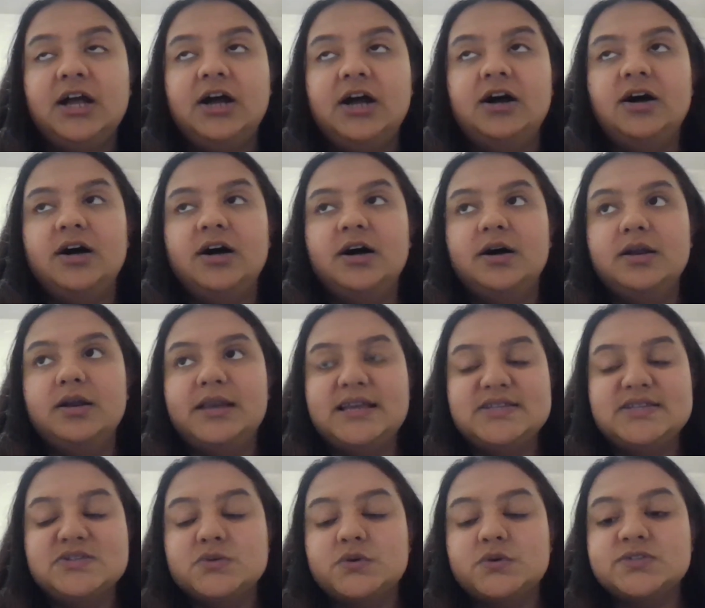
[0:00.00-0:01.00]

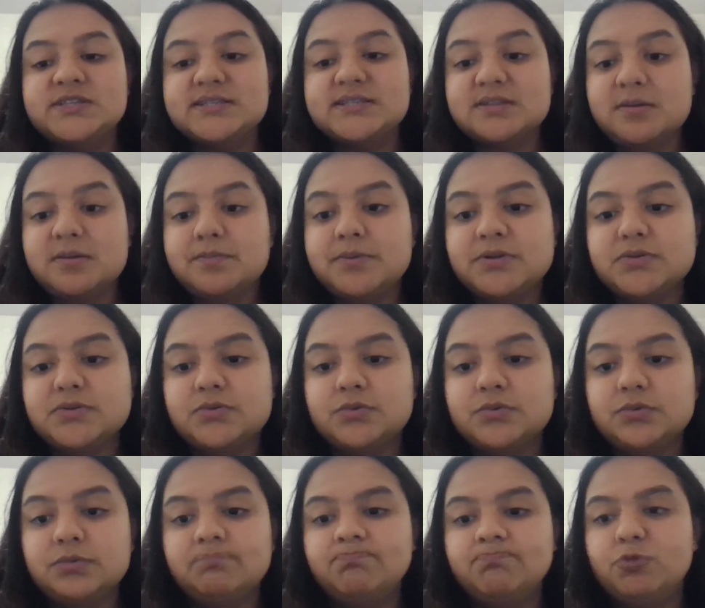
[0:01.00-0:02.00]
as compared
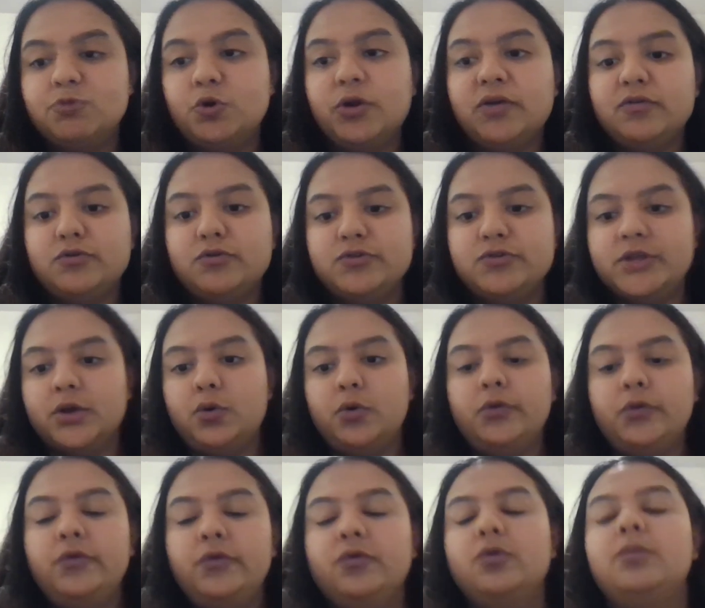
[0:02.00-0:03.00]
to going to the
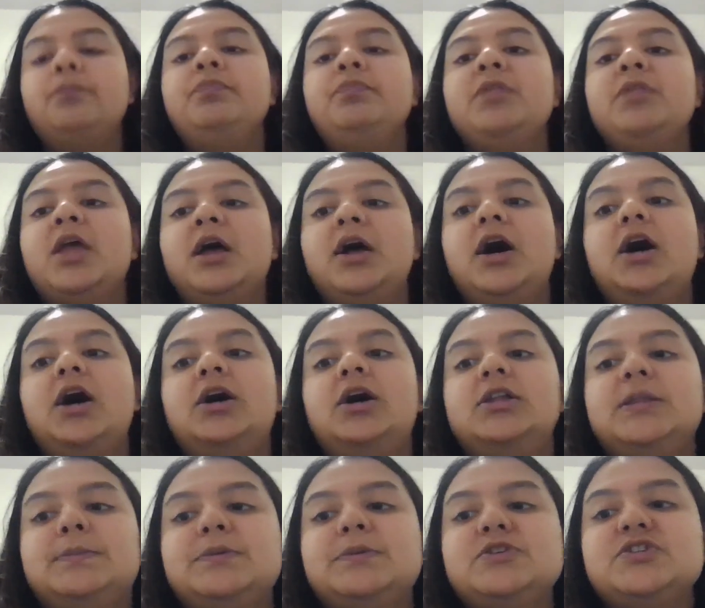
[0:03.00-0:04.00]
courtroom,
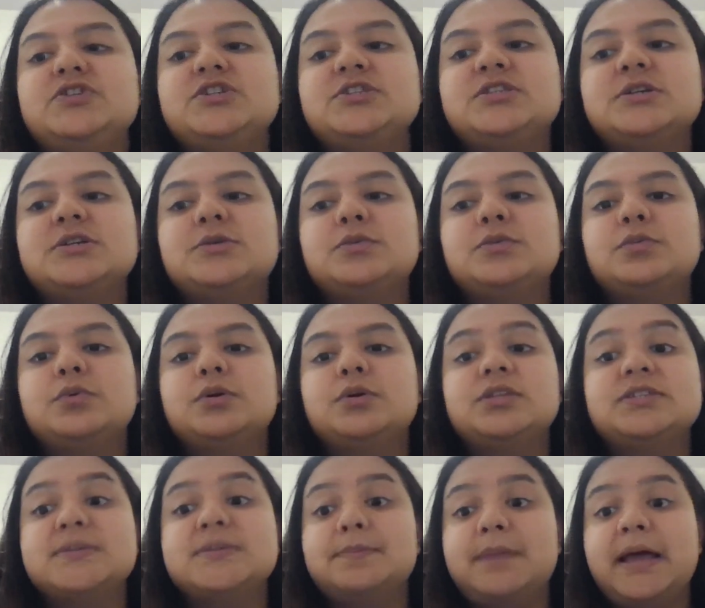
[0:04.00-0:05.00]
the
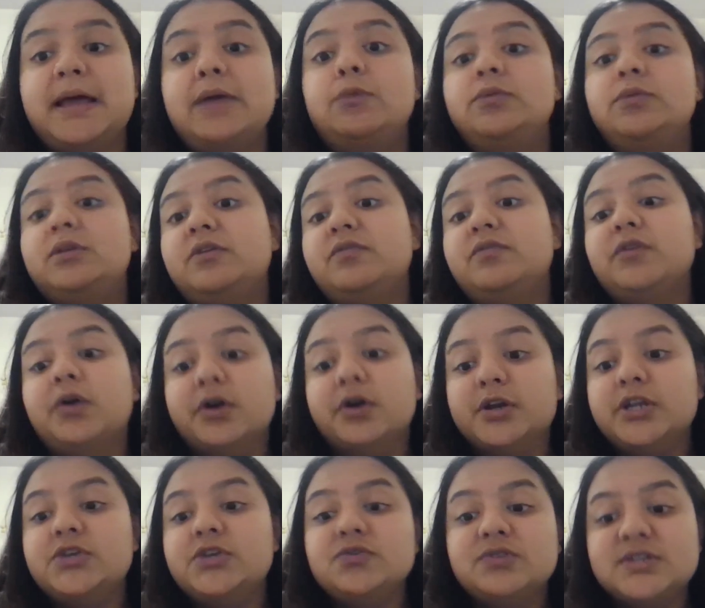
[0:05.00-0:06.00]
supplier would therefore
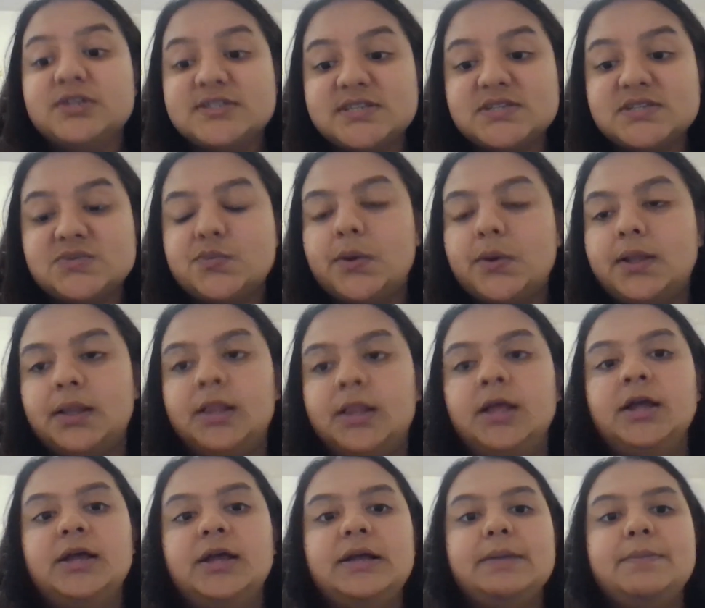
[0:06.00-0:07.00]
agree to this as well,
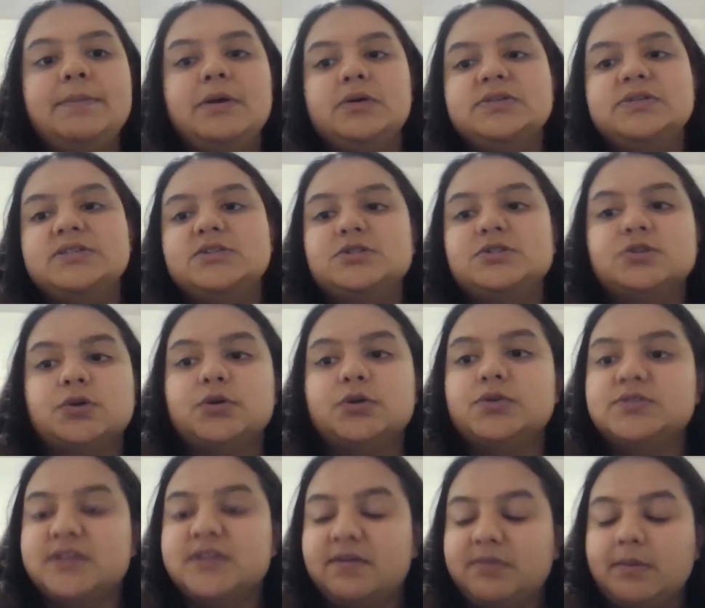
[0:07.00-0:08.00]
because it's also going
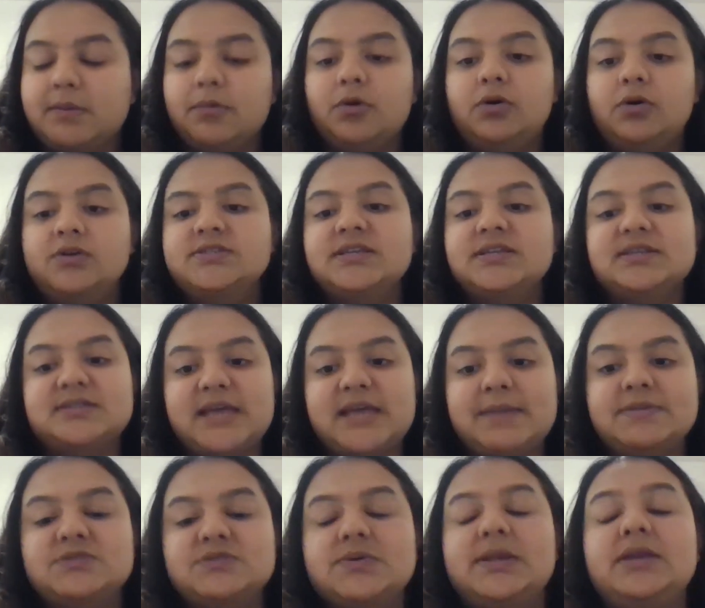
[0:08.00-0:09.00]
to save them cost and
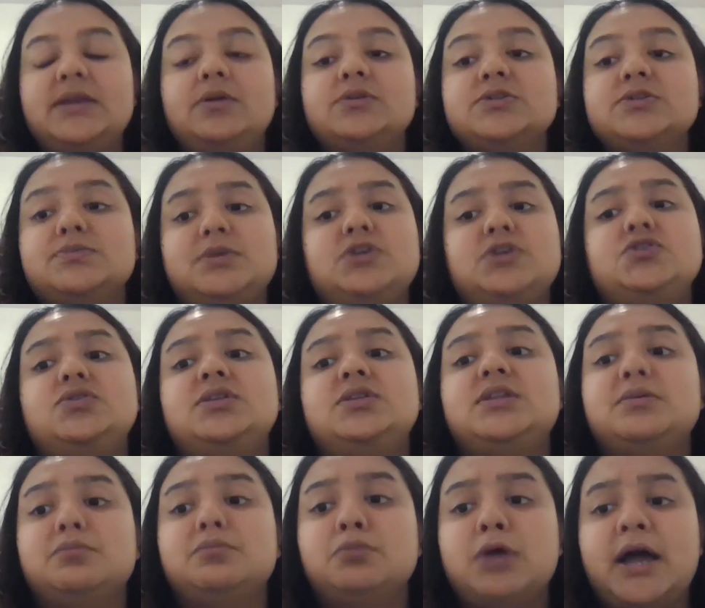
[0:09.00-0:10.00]
time as well, and also make sure that
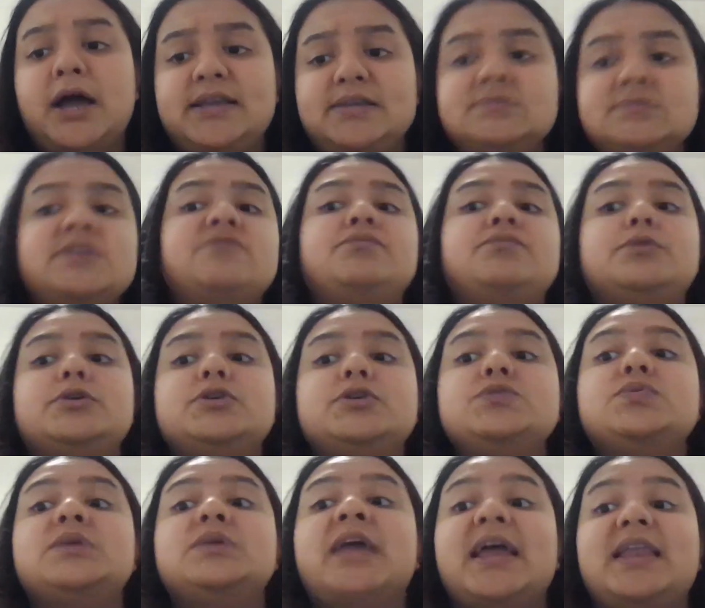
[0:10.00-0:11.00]
the items they've
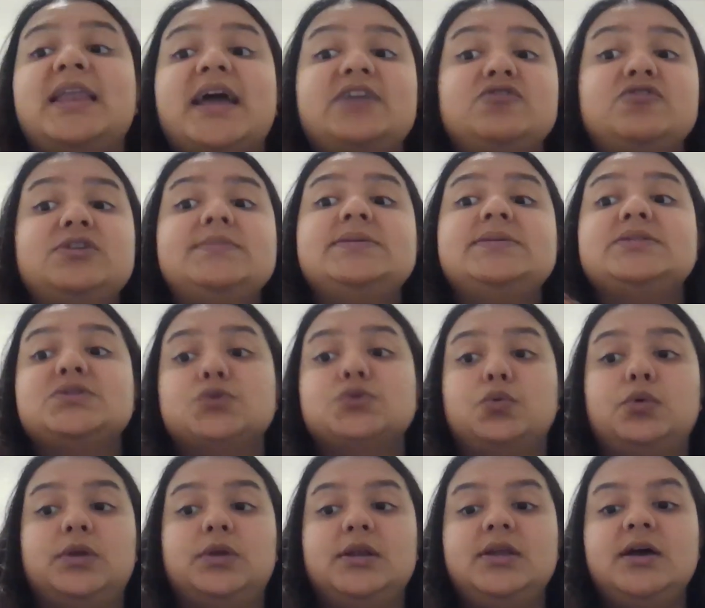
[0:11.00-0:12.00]
produced can actually be
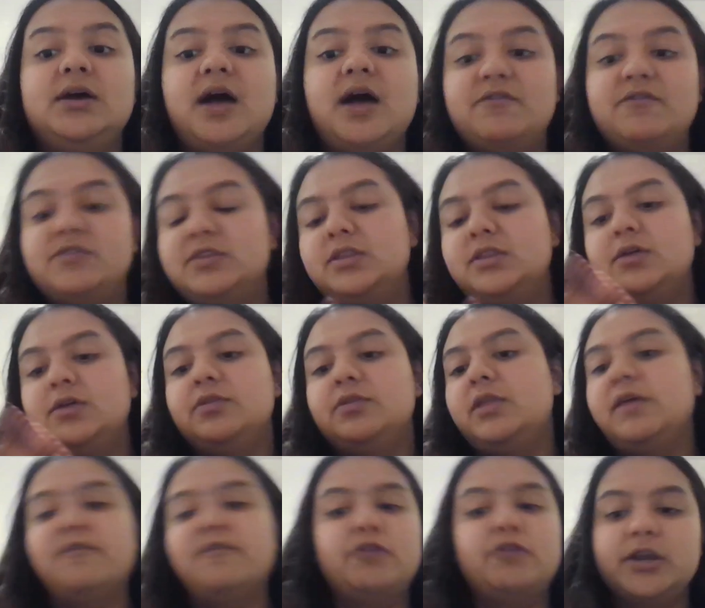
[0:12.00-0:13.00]
sold after
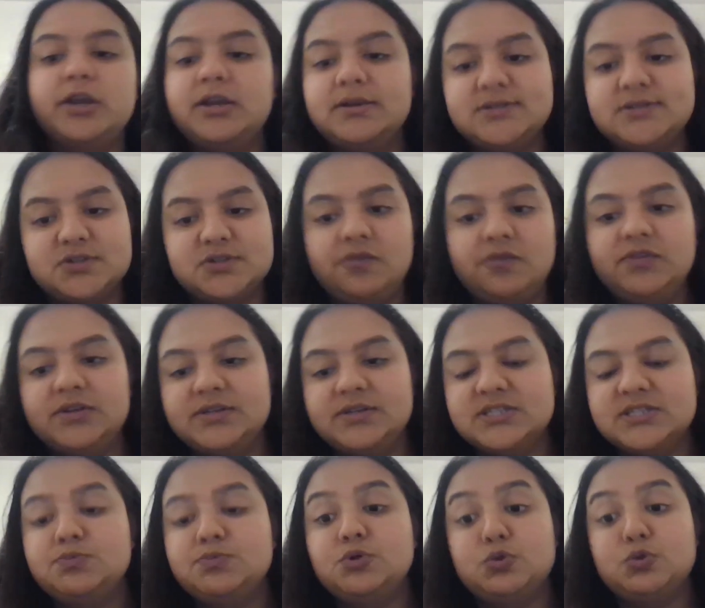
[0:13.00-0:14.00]
they've already resolved their
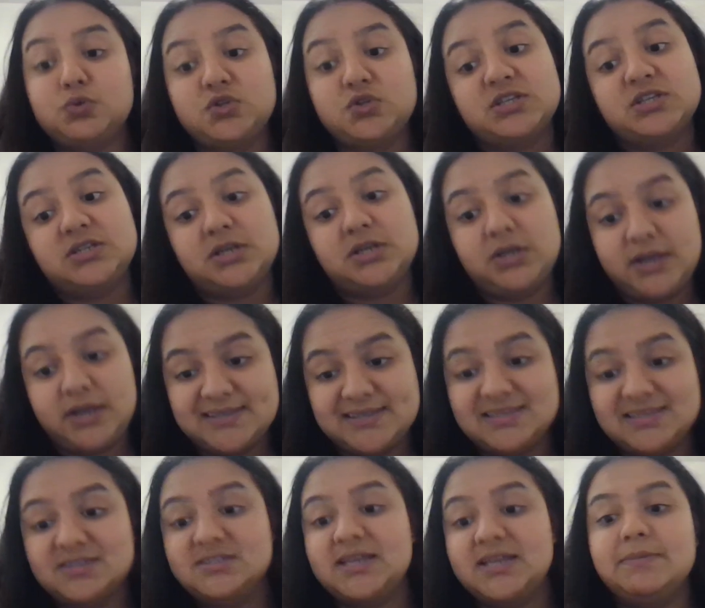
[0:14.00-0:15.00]
dispute, which is at a
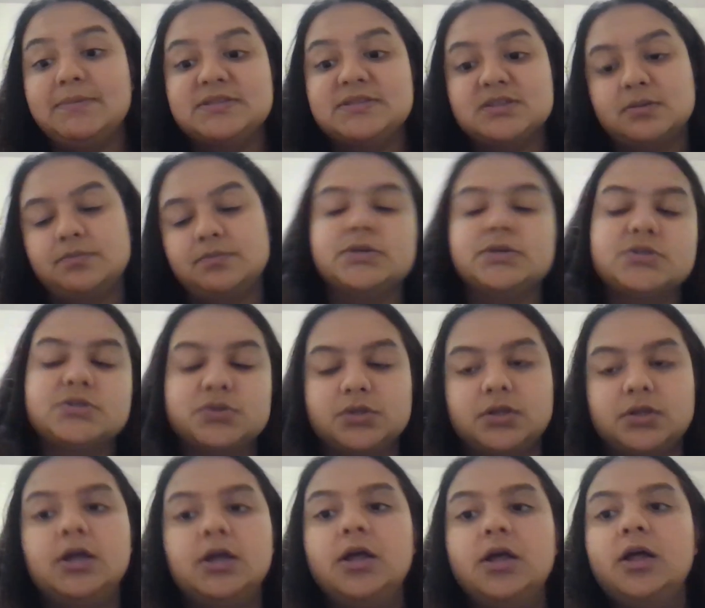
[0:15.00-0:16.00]
lesser time as compared to the